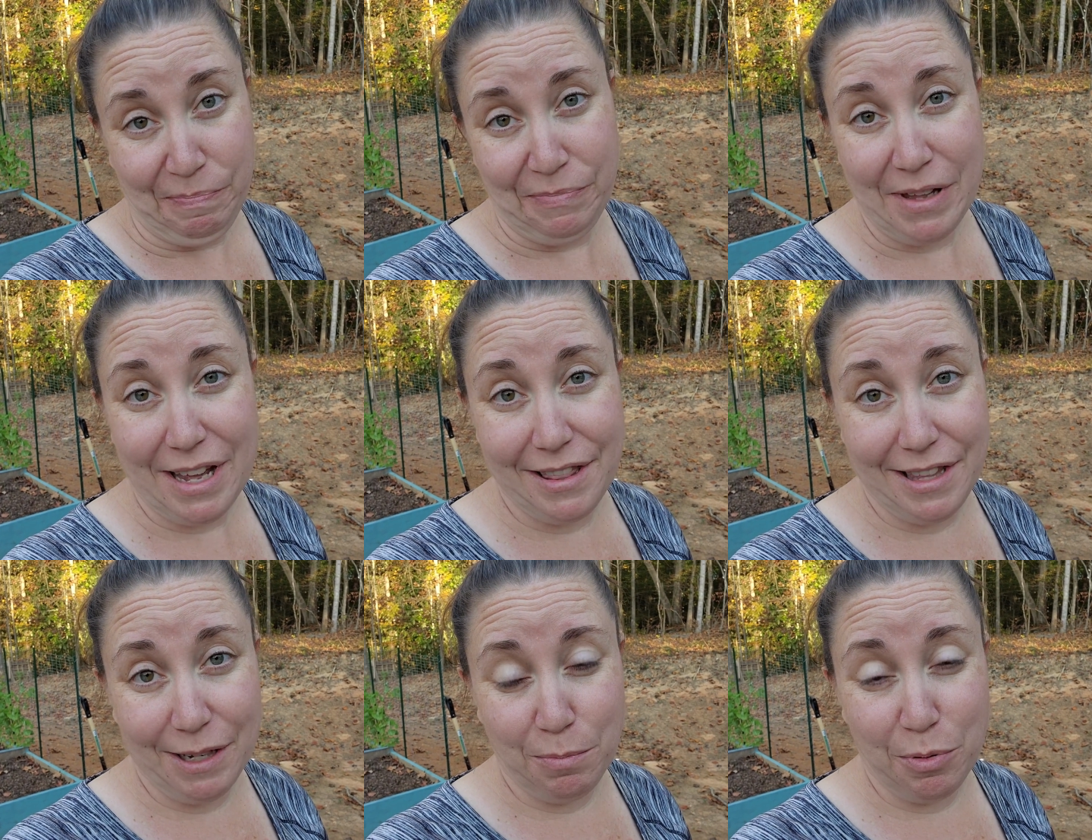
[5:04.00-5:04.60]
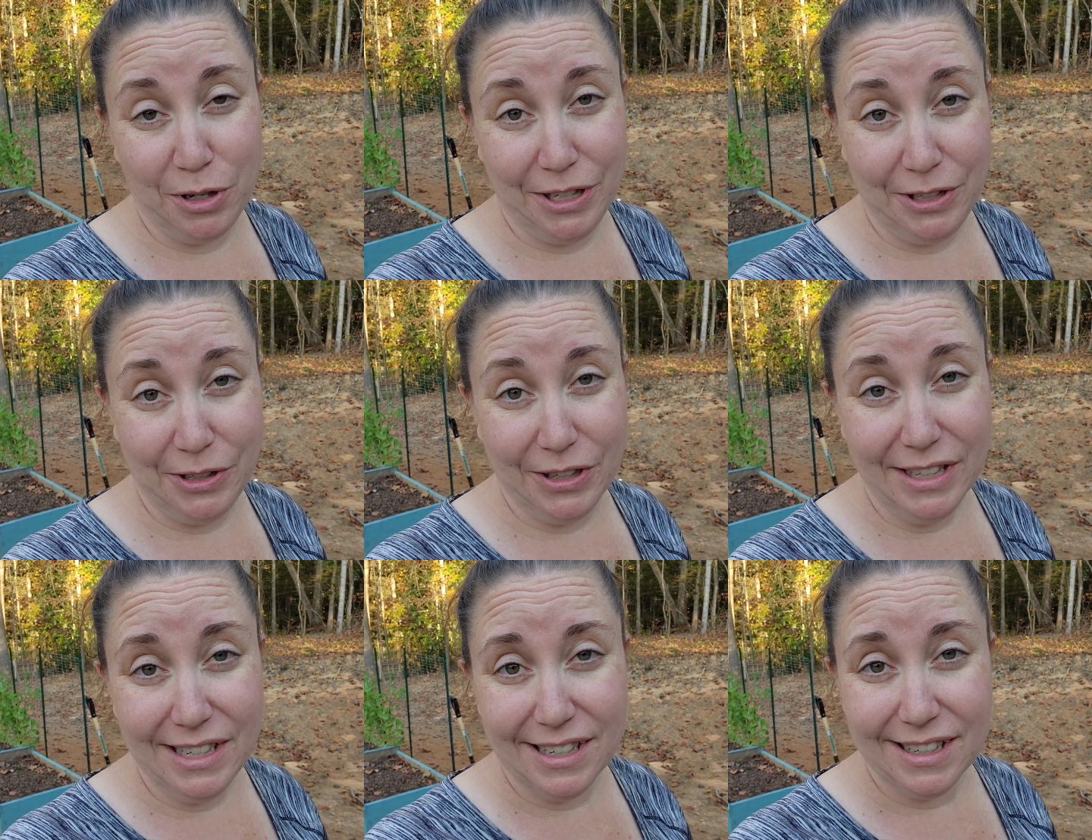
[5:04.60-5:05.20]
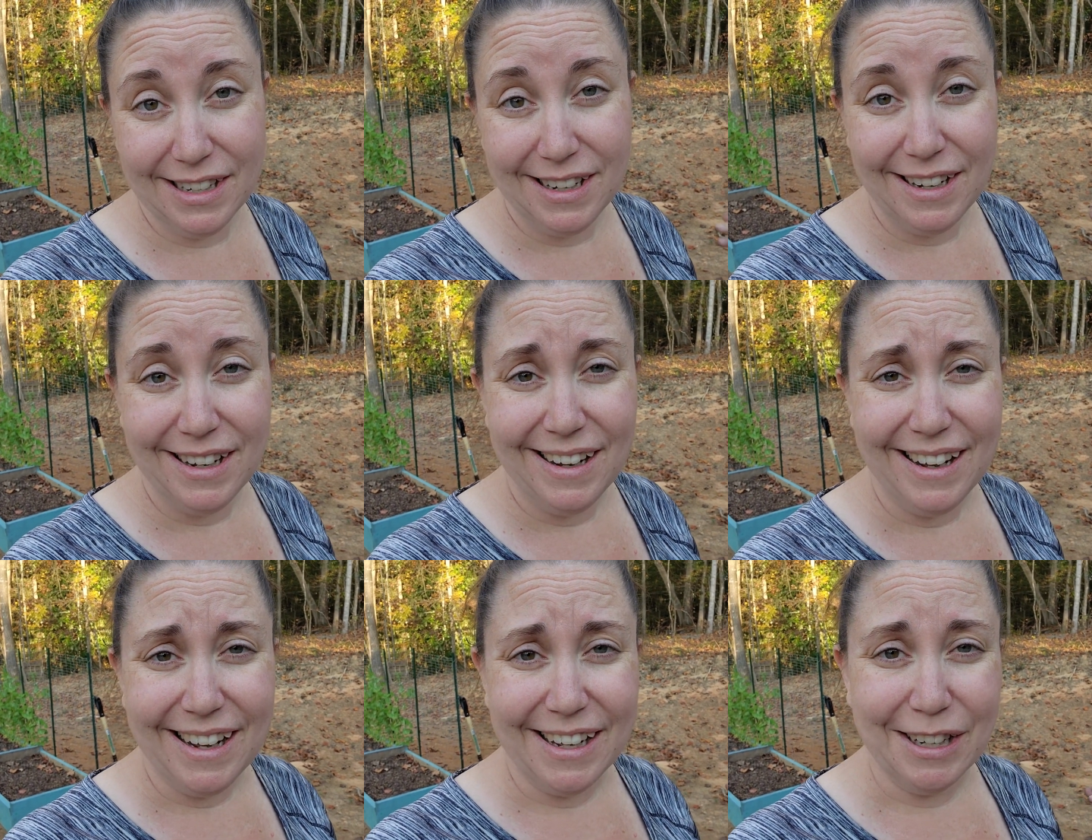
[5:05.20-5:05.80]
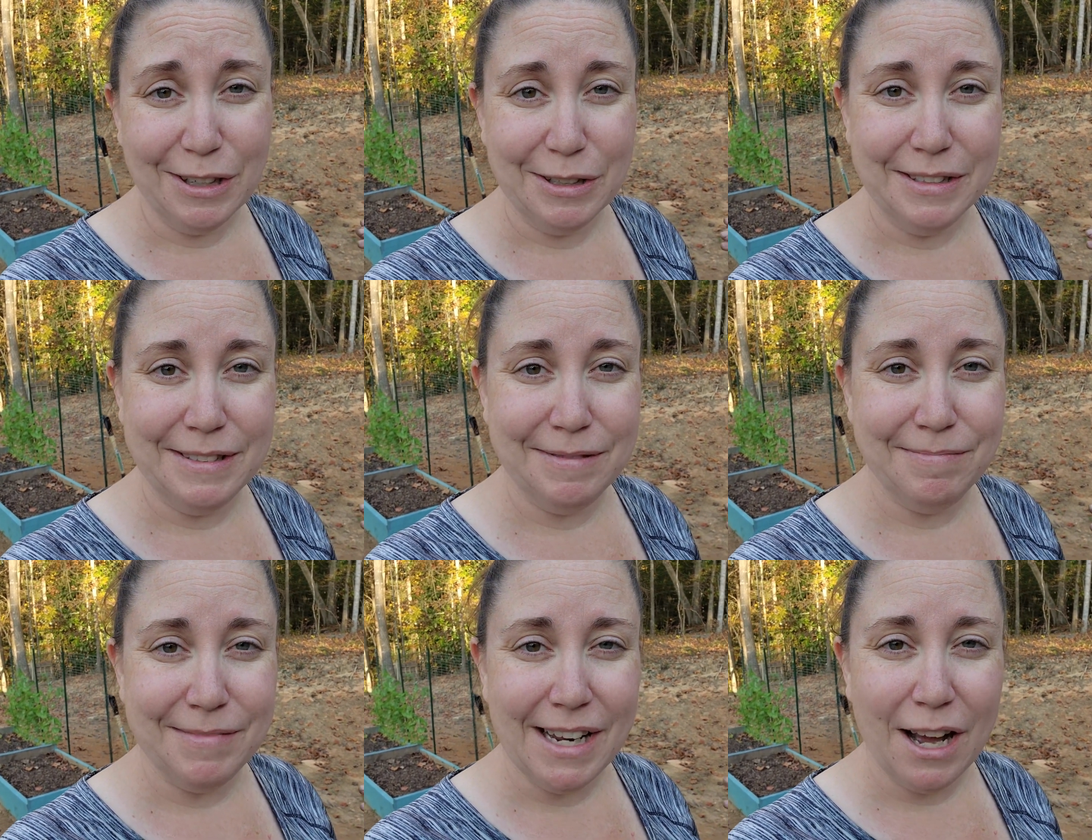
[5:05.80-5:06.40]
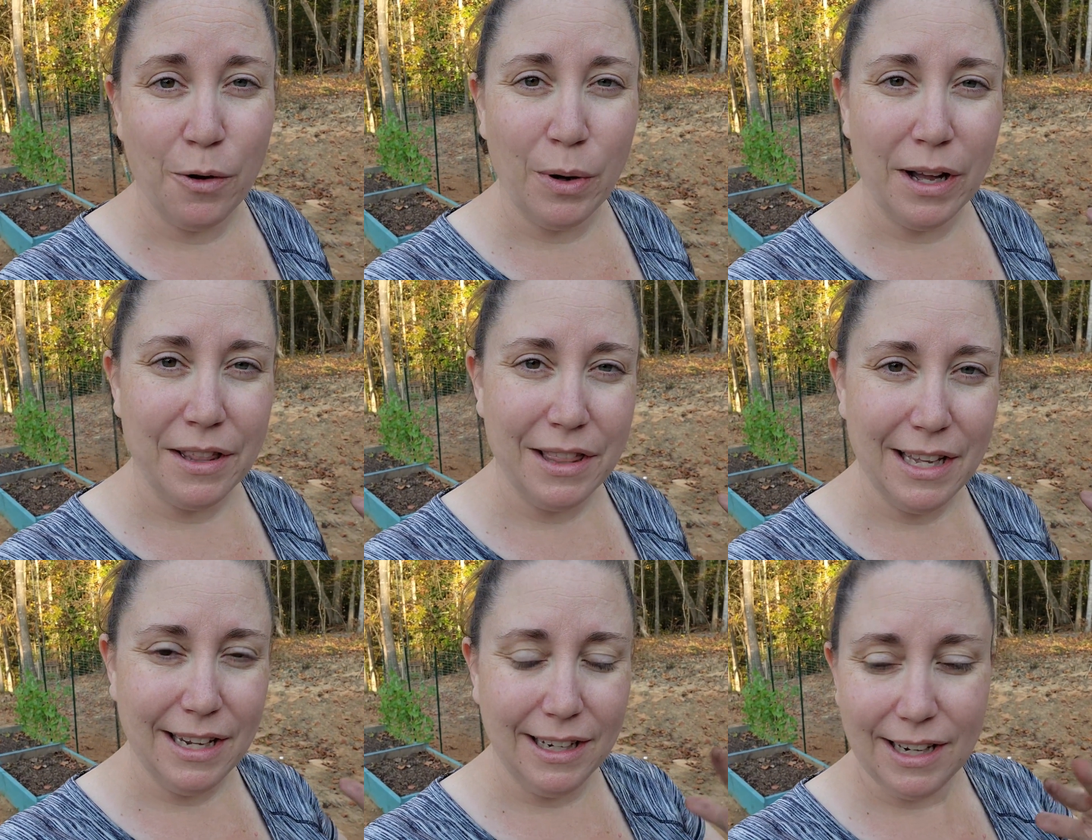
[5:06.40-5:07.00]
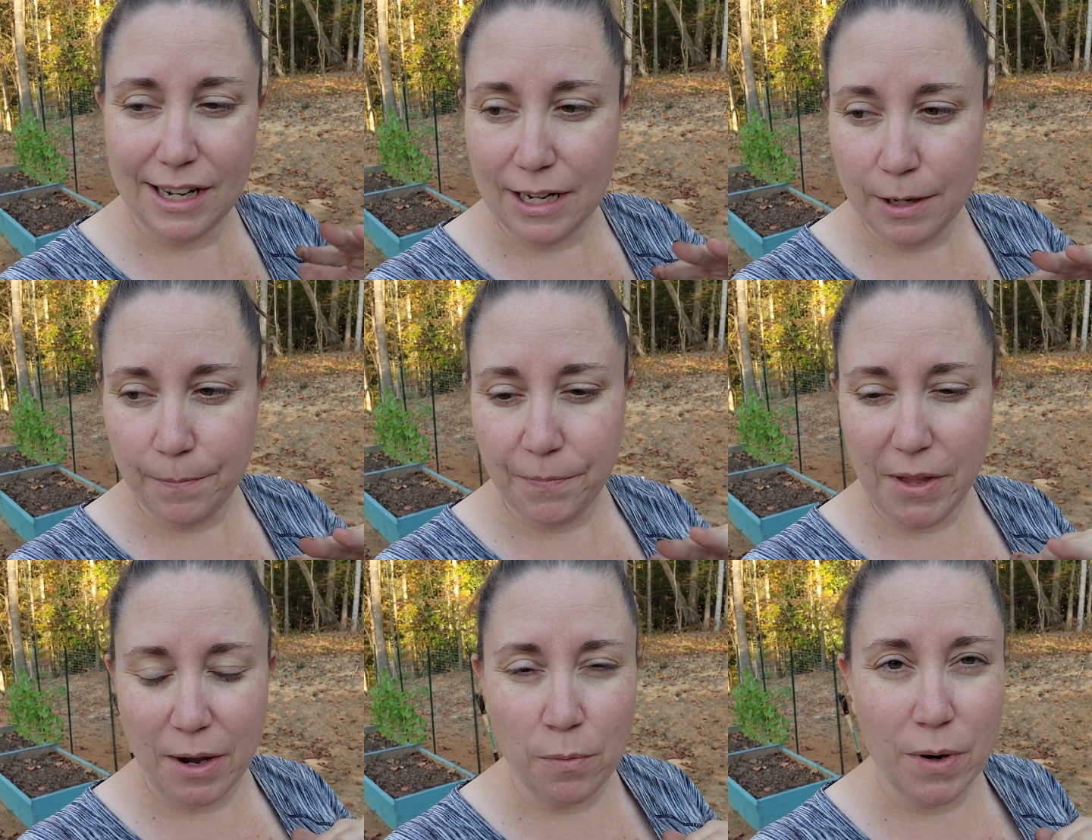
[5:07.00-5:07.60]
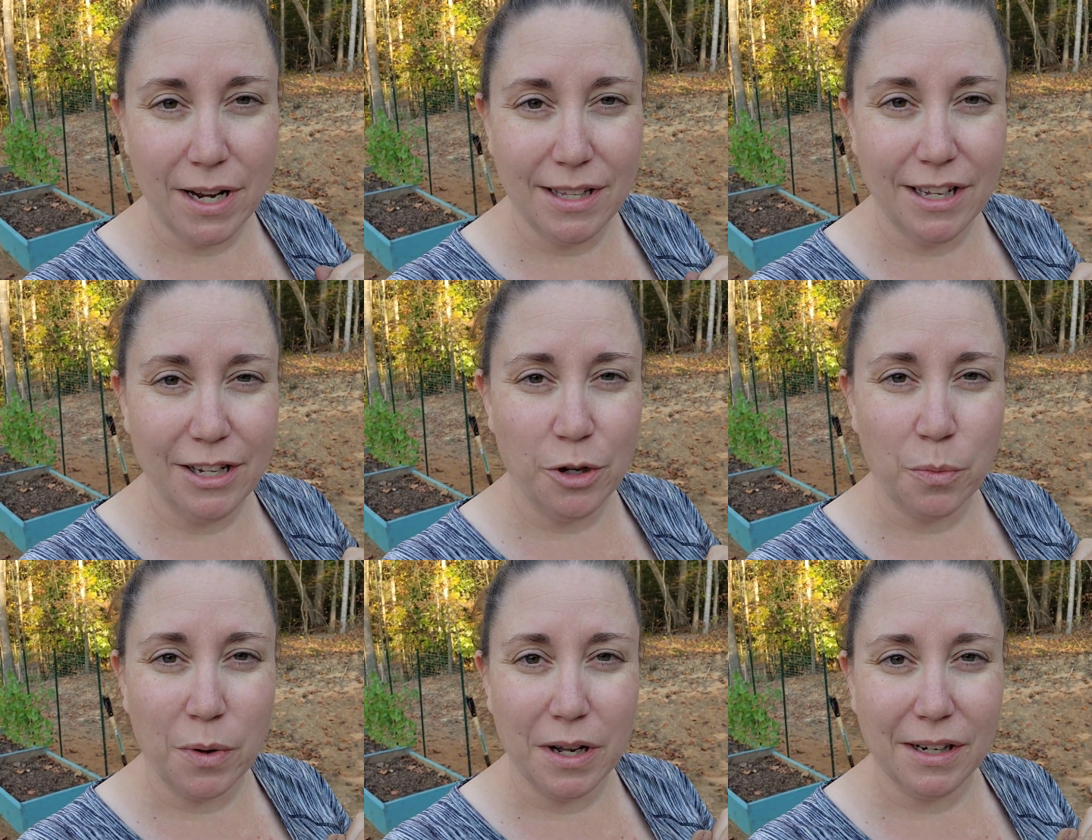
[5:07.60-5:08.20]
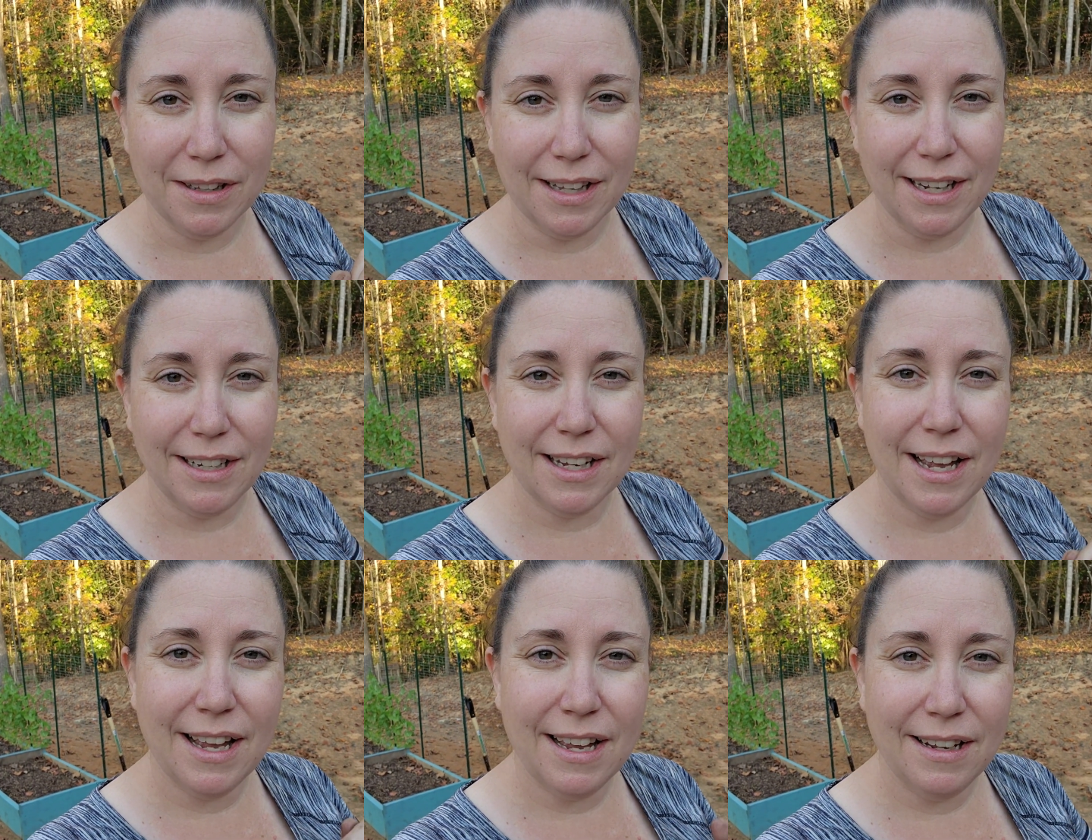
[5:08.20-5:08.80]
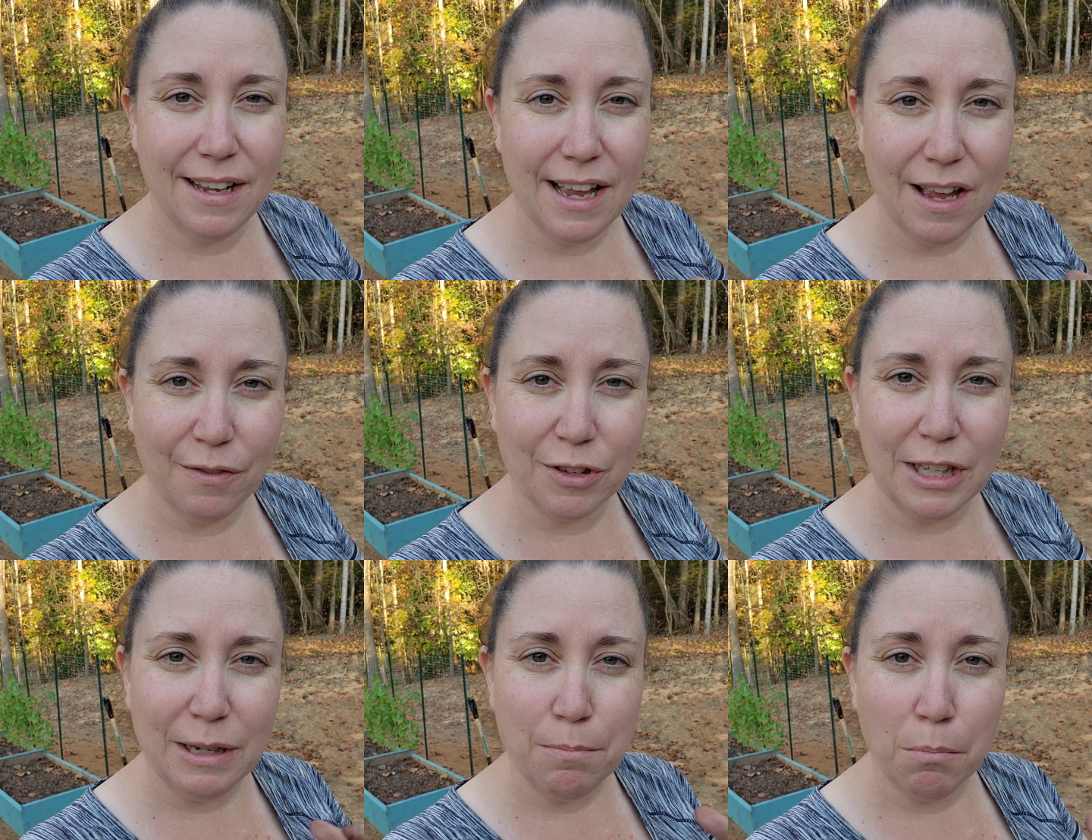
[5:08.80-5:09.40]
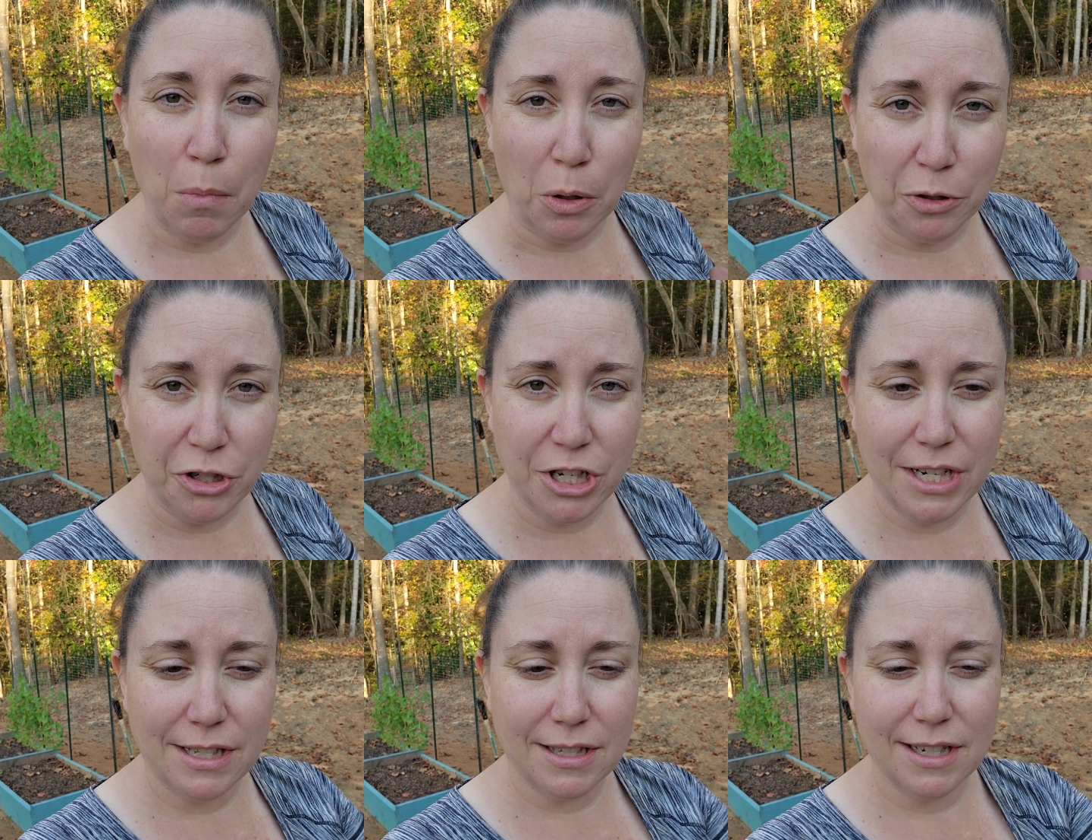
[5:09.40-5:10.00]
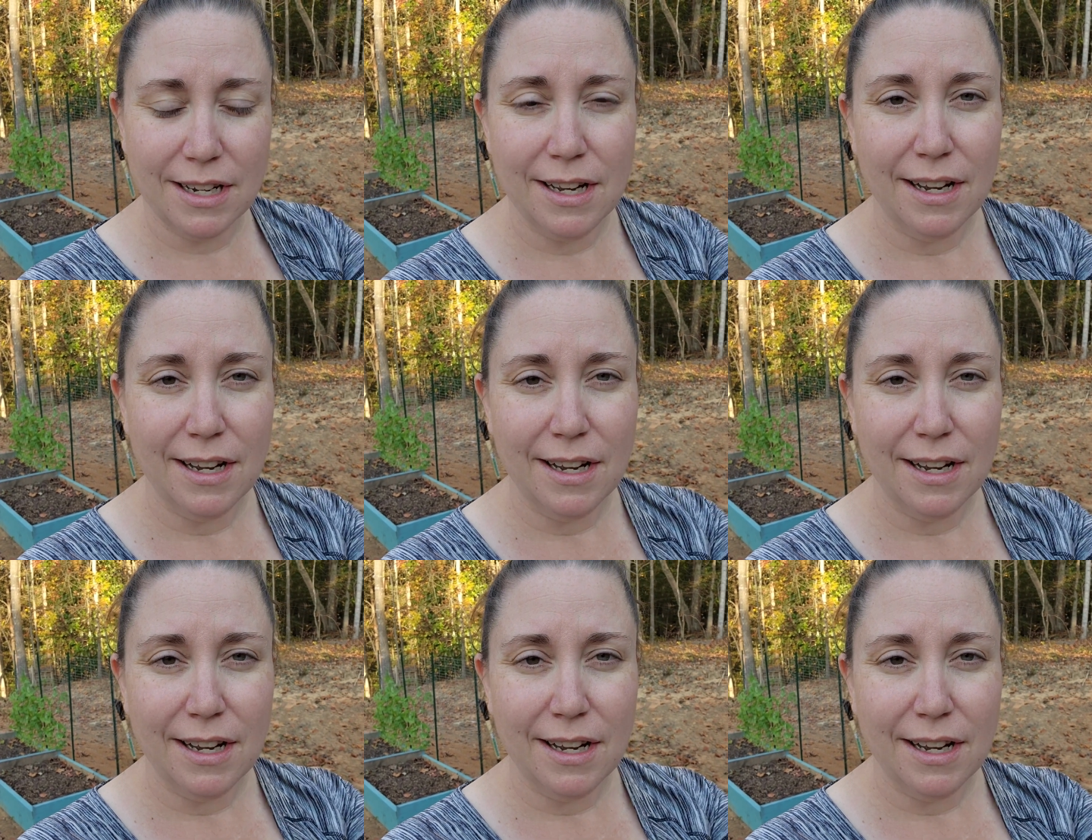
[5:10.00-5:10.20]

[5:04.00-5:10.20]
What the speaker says: I think, pretty good. Now I think I read that you want to like heavily mulch it.